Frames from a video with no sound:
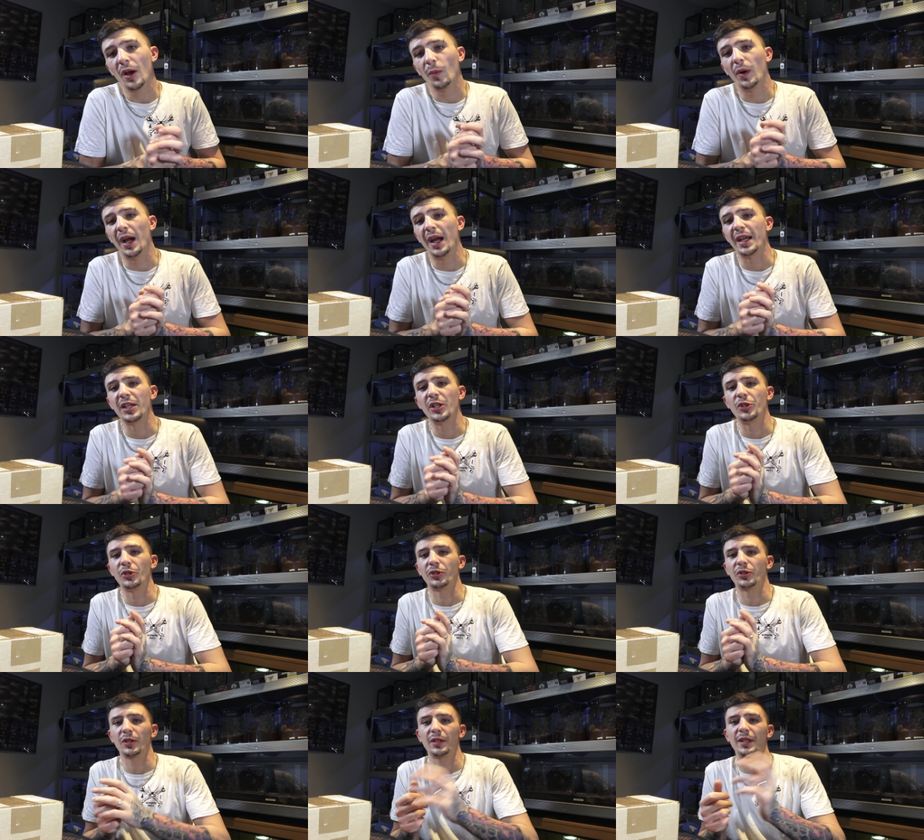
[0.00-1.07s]
where you
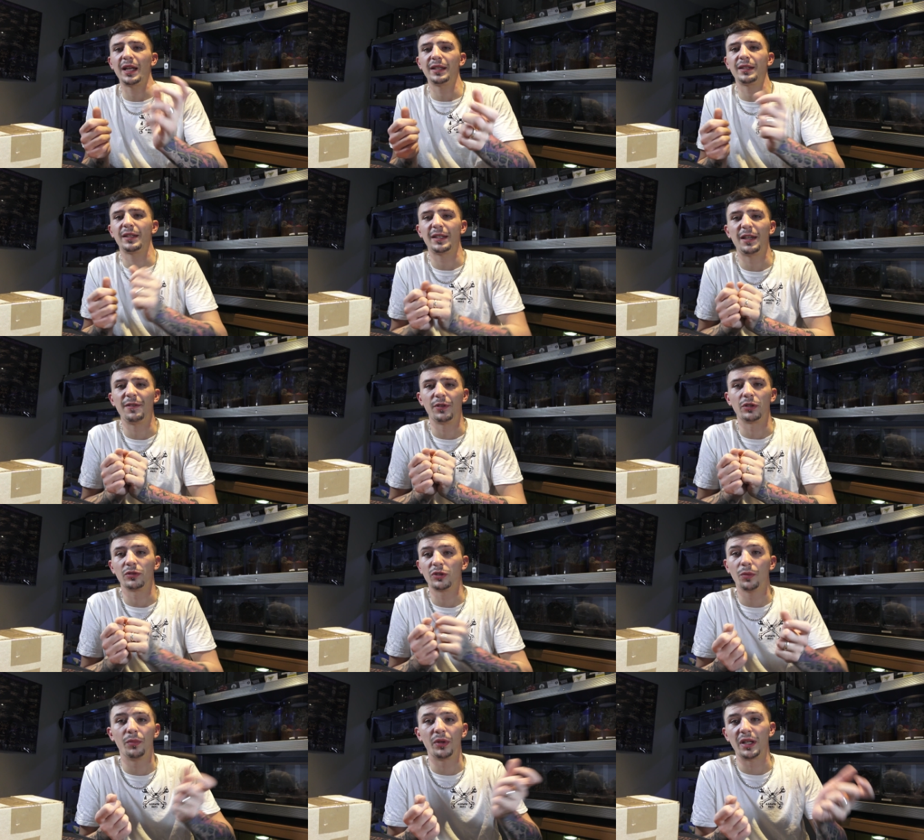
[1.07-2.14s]
just get given
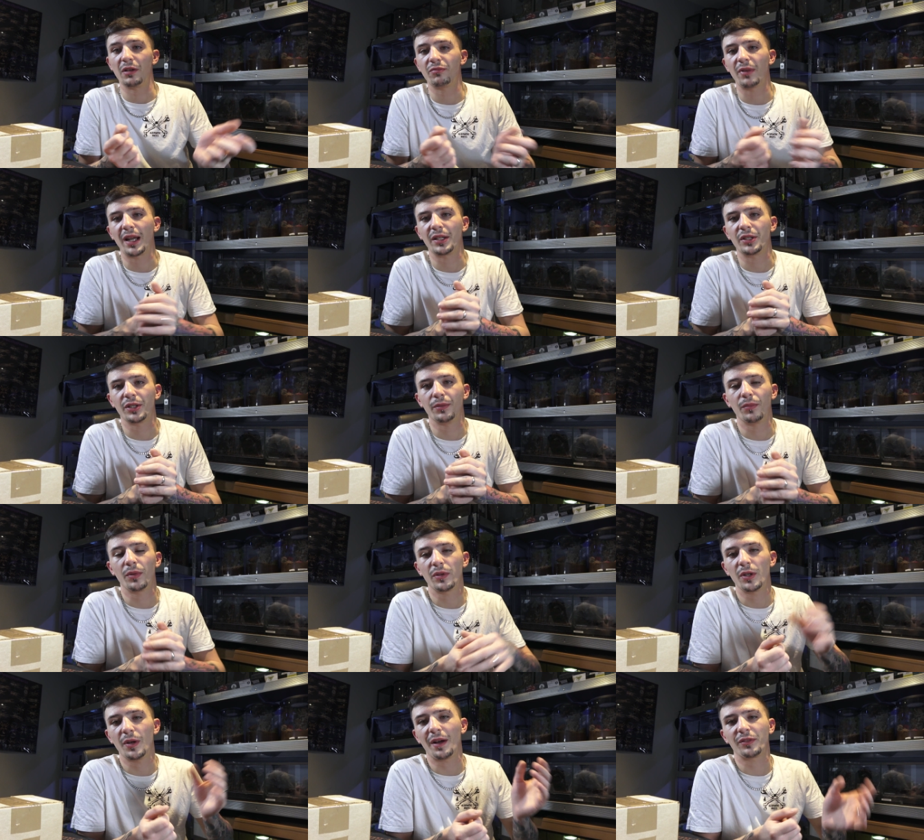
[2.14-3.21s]
somebody at random,
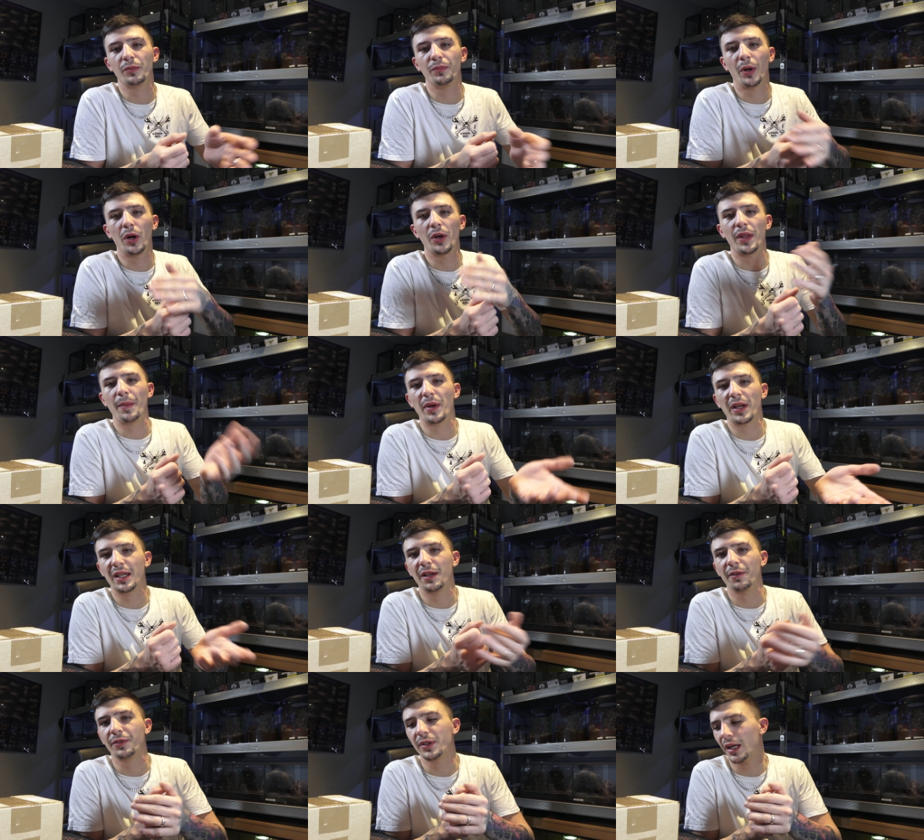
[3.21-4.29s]
you have to buy them a
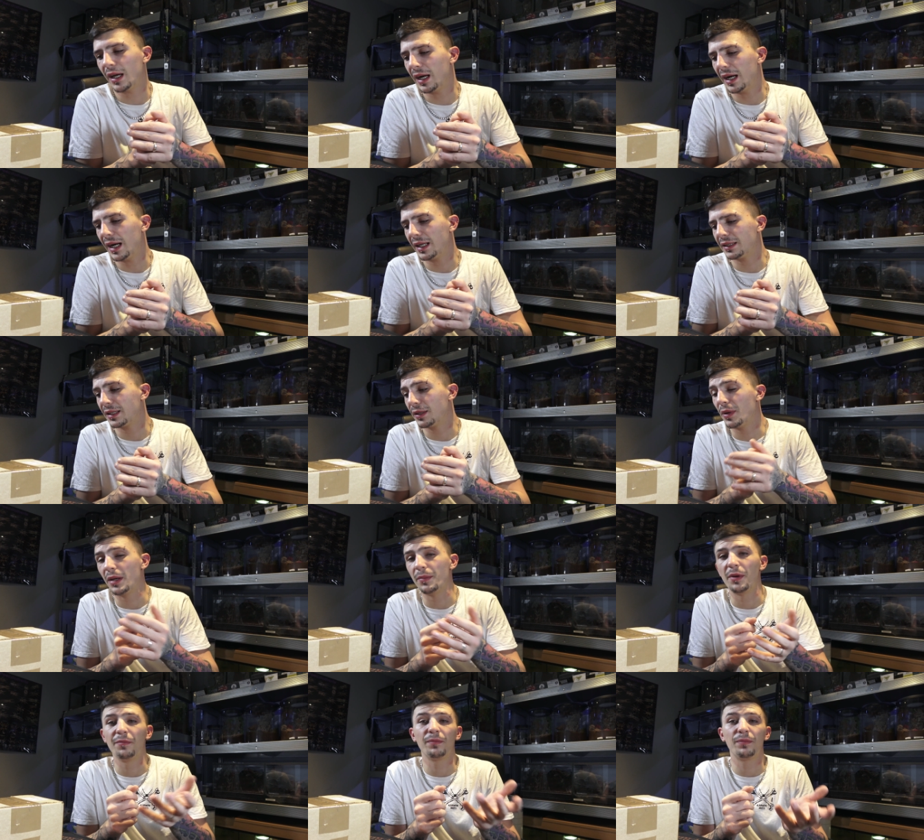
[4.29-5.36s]
gift, and the
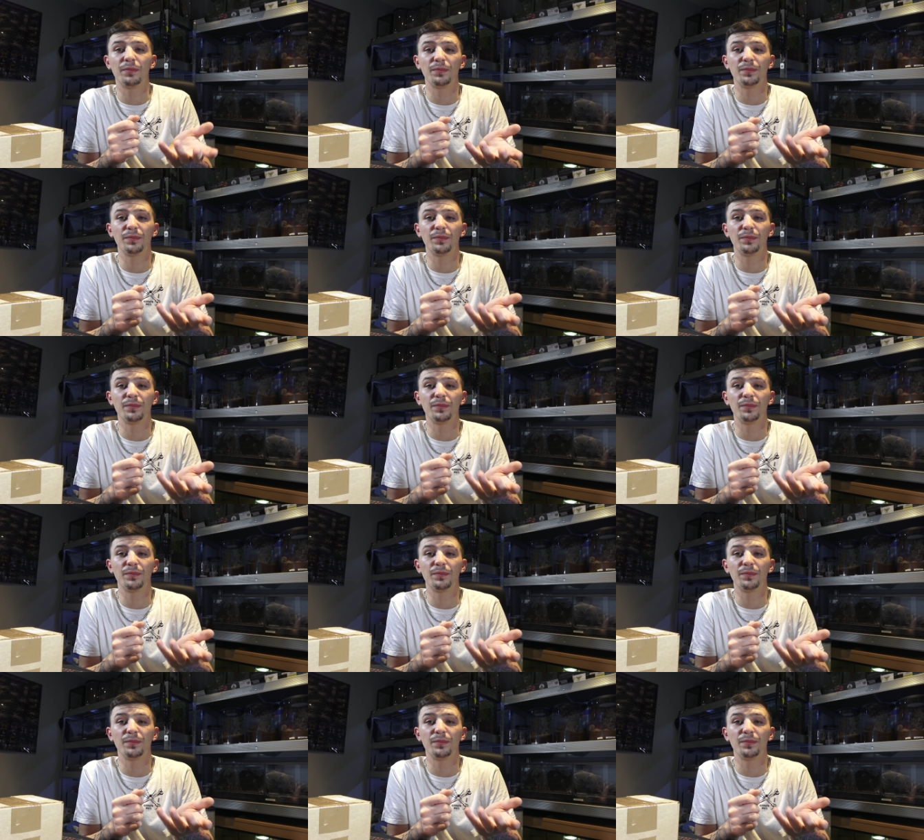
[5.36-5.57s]
minimum